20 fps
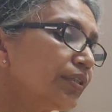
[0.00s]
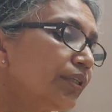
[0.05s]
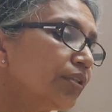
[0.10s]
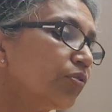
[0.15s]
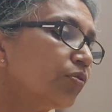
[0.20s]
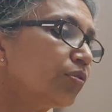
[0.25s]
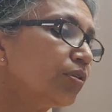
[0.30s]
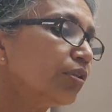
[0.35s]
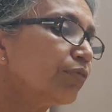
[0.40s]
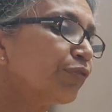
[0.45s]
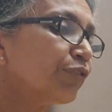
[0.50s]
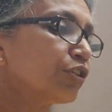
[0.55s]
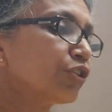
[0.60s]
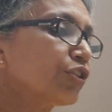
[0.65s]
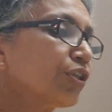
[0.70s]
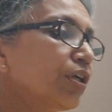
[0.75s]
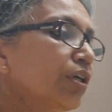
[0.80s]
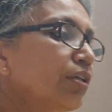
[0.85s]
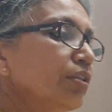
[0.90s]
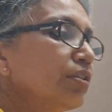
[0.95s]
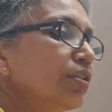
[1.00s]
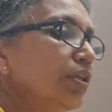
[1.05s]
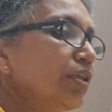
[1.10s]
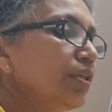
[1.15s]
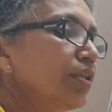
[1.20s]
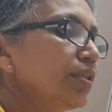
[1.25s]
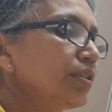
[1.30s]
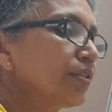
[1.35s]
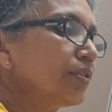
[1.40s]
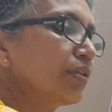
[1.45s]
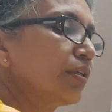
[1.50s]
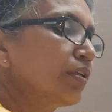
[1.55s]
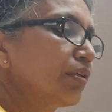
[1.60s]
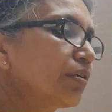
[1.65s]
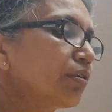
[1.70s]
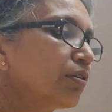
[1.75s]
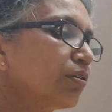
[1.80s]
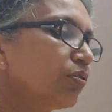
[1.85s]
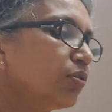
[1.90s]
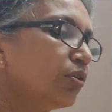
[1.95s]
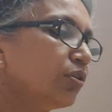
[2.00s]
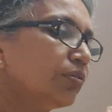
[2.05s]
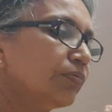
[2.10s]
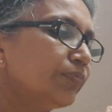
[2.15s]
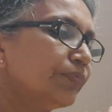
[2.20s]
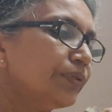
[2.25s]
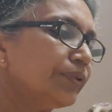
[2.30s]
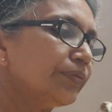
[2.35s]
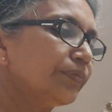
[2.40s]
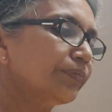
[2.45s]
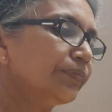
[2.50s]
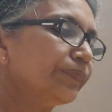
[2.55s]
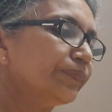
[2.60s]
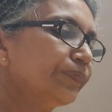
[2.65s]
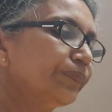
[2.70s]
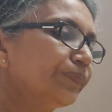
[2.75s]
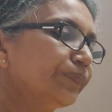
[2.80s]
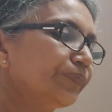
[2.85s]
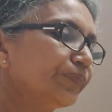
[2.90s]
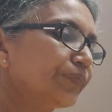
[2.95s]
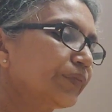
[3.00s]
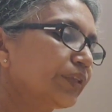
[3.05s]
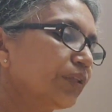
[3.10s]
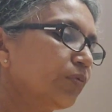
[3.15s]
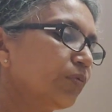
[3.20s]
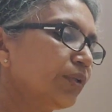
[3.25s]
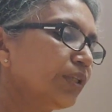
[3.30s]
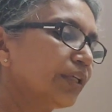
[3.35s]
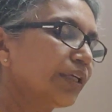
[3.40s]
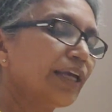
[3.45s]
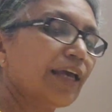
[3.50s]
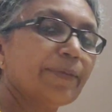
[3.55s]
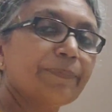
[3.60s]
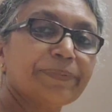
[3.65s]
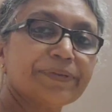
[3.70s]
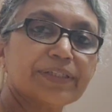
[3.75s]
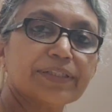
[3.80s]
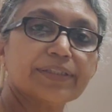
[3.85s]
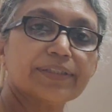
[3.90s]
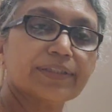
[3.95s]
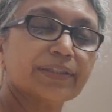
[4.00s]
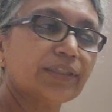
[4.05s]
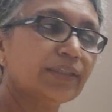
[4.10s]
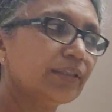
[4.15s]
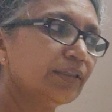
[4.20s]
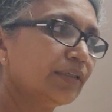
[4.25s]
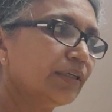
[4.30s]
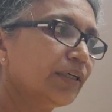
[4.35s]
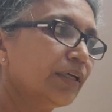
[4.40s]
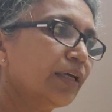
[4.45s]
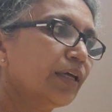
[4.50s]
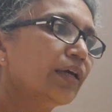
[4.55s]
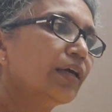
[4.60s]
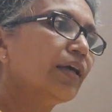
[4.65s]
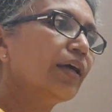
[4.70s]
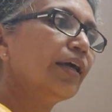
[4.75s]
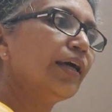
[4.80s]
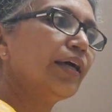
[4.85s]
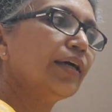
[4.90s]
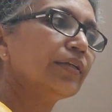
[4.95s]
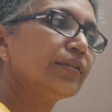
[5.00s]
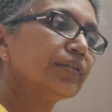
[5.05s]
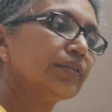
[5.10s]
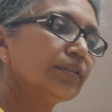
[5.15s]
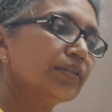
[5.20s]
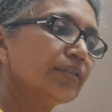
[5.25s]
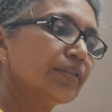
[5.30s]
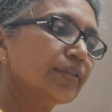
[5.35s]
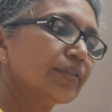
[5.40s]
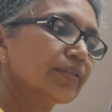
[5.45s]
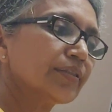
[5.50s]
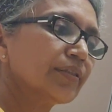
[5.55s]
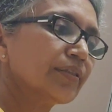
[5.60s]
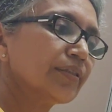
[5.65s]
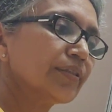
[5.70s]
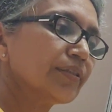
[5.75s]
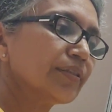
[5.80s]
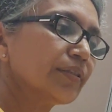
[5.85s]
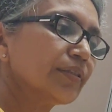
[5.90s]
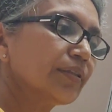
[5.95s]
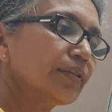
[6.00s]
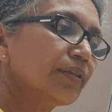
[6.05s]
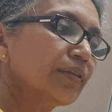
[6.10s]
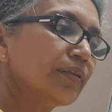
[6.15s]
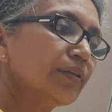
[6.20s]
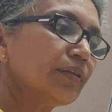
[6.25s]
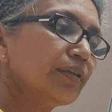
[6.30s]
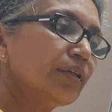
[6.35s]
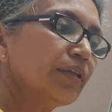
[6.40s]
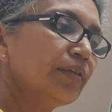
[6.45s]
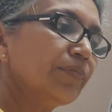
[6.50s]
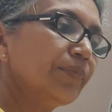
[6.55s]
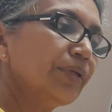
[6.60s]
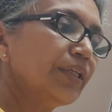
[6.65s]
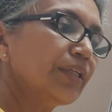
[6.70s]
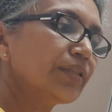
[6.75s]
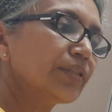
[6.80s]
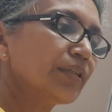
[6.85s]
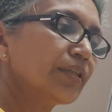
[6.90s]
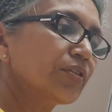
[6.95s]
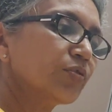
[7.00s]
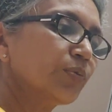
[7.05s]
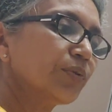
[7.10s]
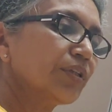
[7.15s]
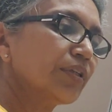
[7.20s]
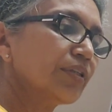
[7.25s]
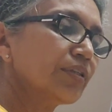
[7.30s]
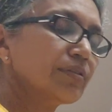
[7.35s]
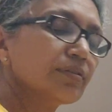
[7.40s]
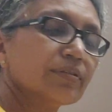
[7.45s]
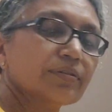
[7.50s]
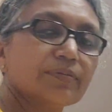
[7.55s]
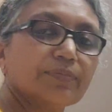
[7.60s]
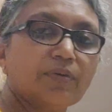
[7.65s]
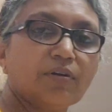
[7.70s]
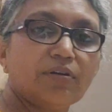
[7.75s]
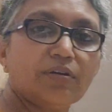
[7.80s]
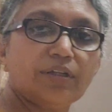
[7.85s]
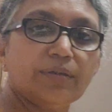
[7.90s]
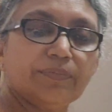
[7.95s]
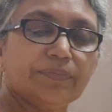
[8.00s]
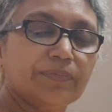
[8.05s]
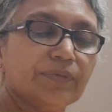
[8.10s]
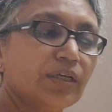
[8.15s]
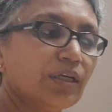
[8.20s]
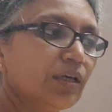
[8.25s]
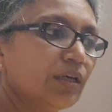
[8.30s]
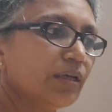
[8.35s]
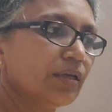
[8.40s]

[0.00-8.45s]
SI unit for charge is coulomb with a capital C, and the distance in meters with a small m.